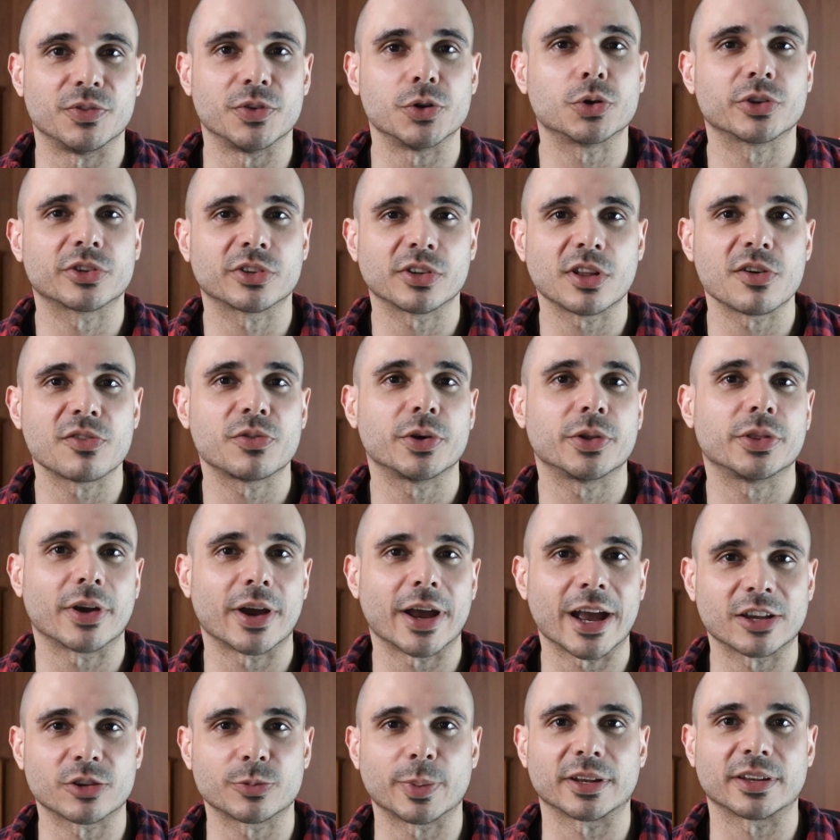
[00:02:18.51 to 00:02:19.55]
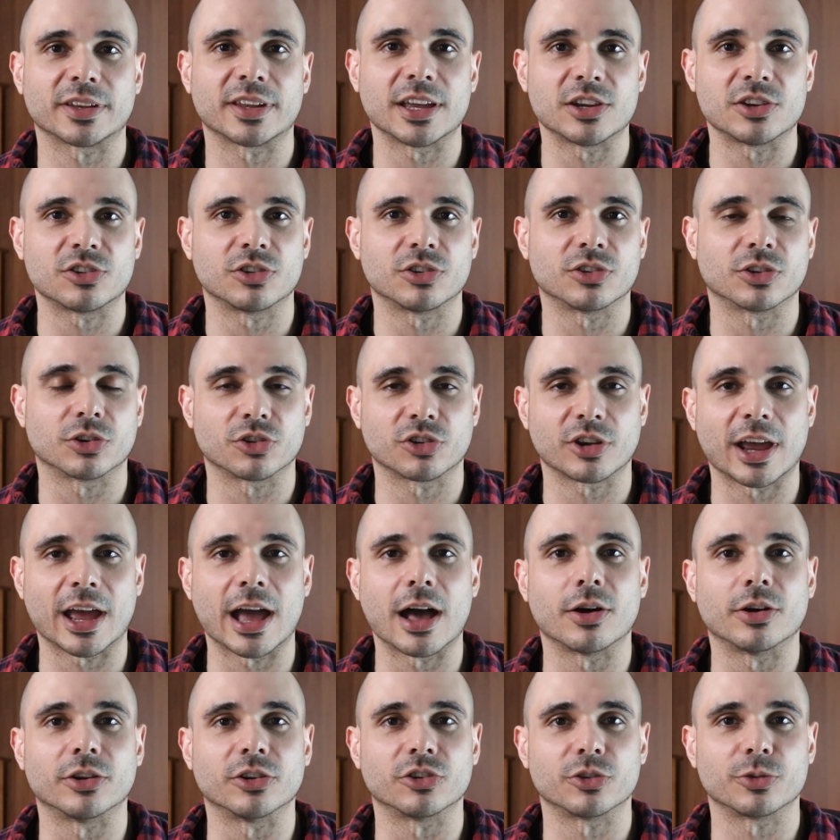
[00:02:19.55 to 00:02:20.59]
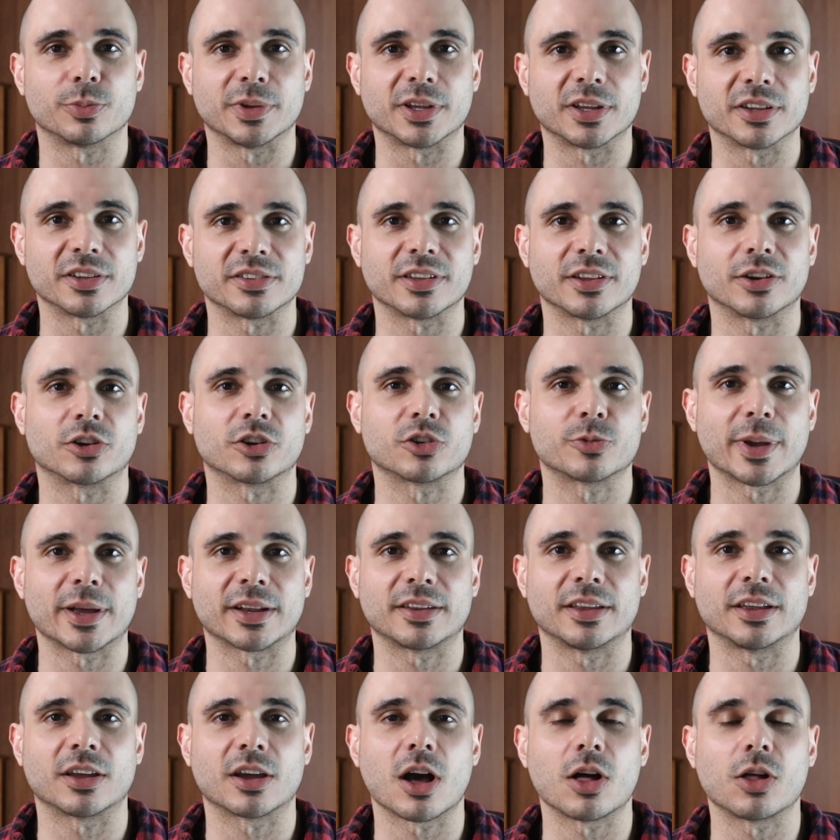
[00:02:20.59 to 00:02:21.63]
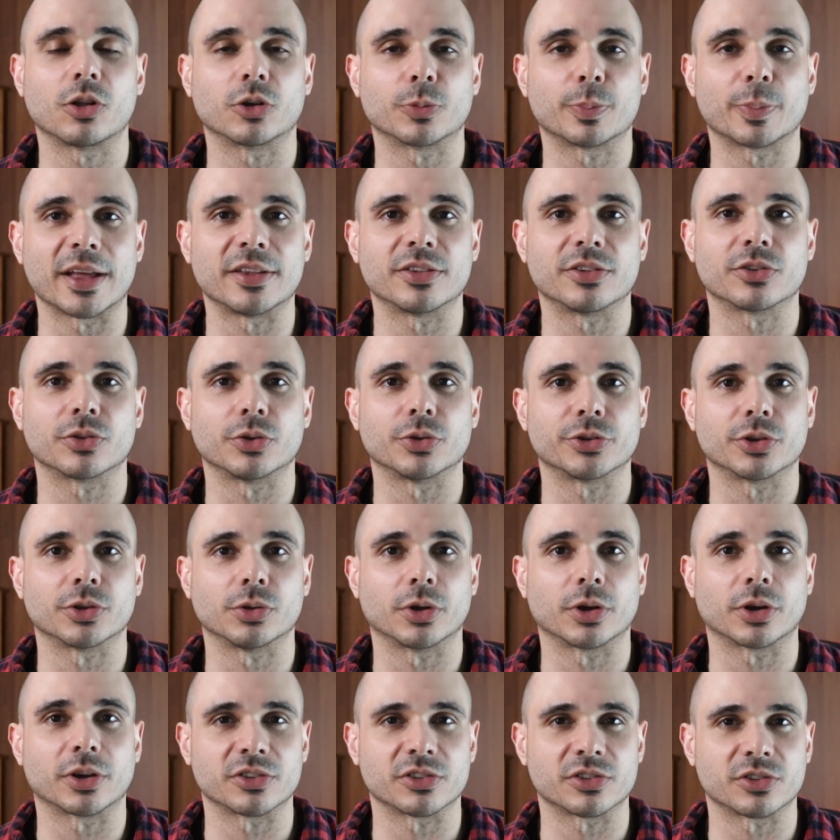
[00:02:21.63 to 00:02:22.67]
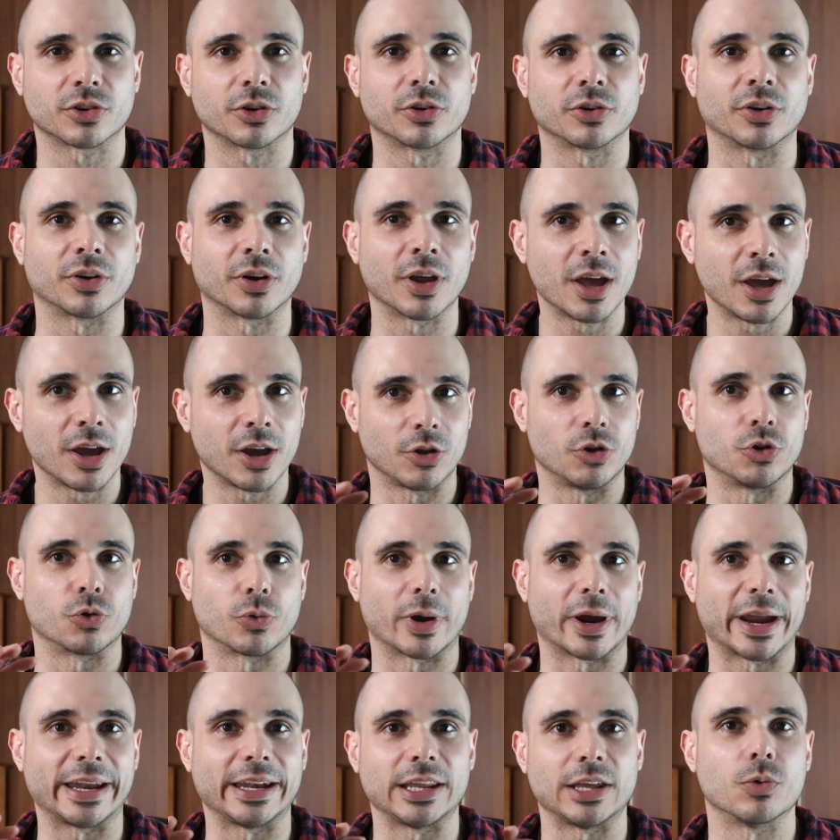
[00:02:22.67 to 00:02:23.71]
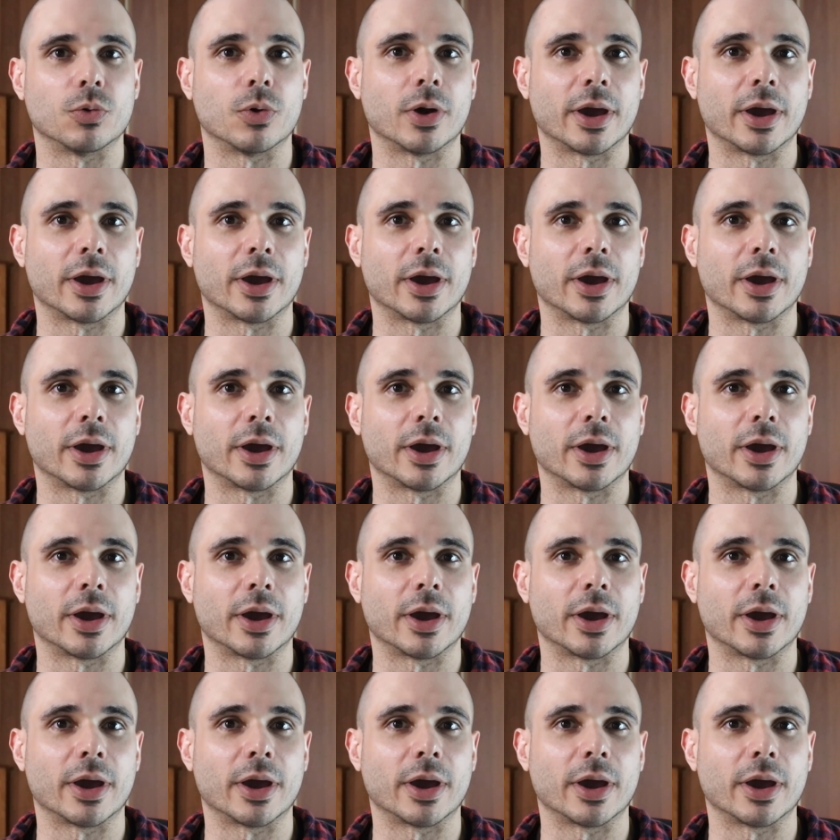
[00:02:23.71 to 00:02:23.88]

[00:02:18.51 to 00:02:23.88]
Viewers love when their expectations are challenged because they're expecting colored pencil to look a certain grainy